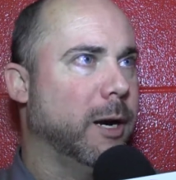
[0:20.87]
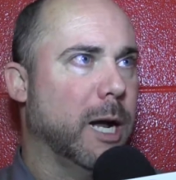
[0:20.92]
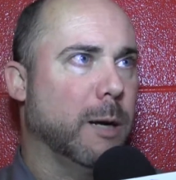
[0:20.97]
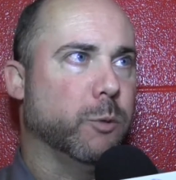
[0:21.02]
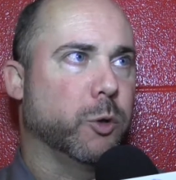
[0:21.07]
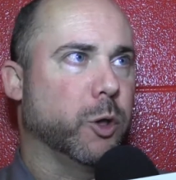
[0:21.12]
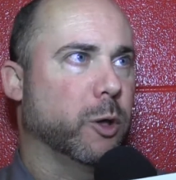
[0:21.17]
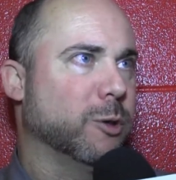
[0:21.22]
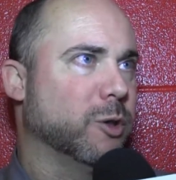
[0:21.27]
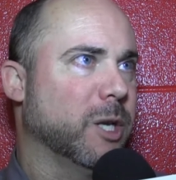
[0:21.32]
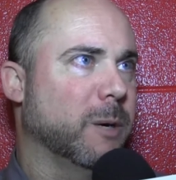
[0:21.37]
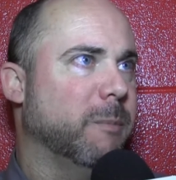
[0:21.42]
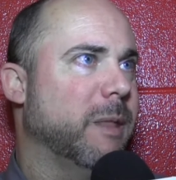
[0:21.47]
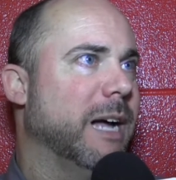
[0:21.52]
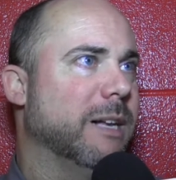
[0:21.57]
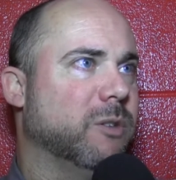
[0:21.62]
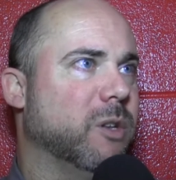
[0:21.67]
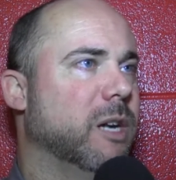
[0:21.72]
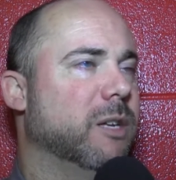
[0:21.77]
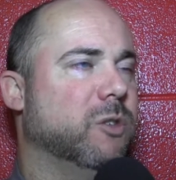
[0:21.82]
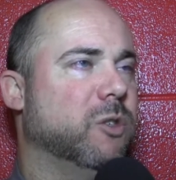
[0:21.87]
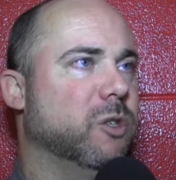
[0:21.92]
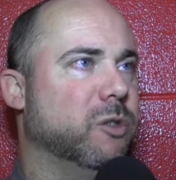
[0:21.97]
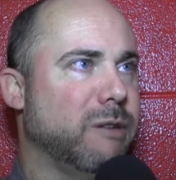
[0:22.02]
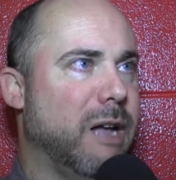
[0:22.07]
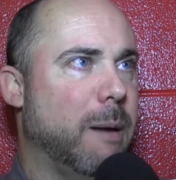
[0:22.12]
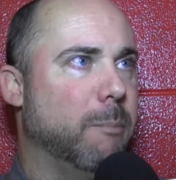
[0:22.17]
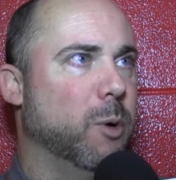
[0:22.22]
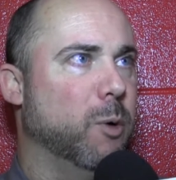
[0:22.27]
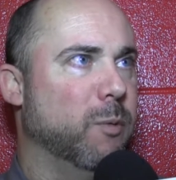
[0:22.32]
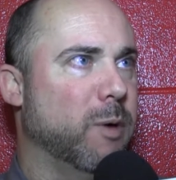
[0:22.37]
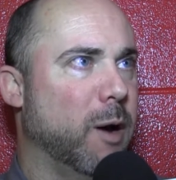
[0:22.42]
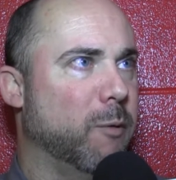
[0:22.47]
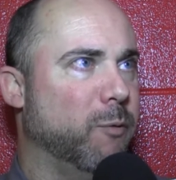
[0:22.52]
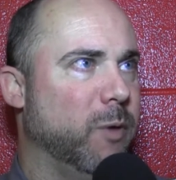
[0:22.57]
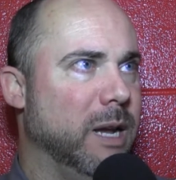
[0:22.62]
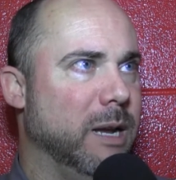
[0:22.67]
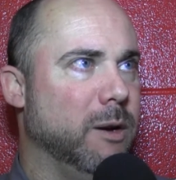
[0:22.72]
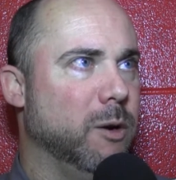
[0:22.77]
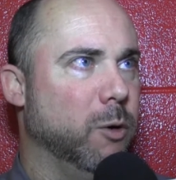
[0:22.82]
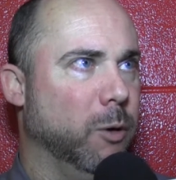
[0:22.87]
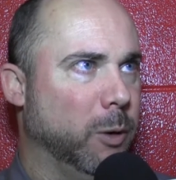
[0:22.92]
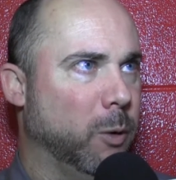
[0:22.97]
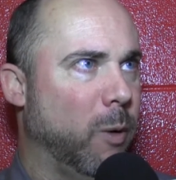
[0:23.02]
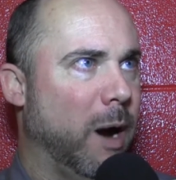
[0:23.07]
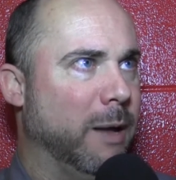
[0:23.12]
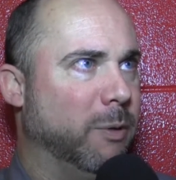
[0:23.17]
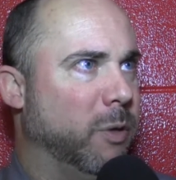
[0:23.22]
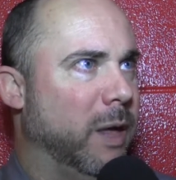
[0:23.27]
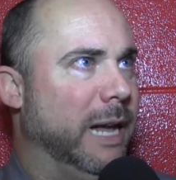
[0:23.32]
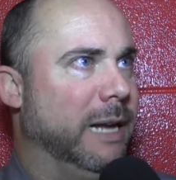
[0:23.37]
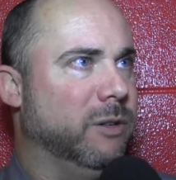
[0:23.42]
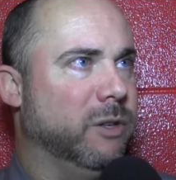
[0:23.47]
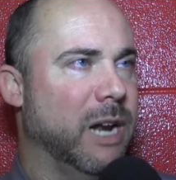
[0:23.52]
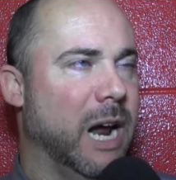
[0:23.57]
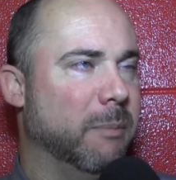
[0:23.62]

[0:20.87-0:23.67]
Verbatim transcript: and I'm sure some of that's us just not moving our feet and doing the right things.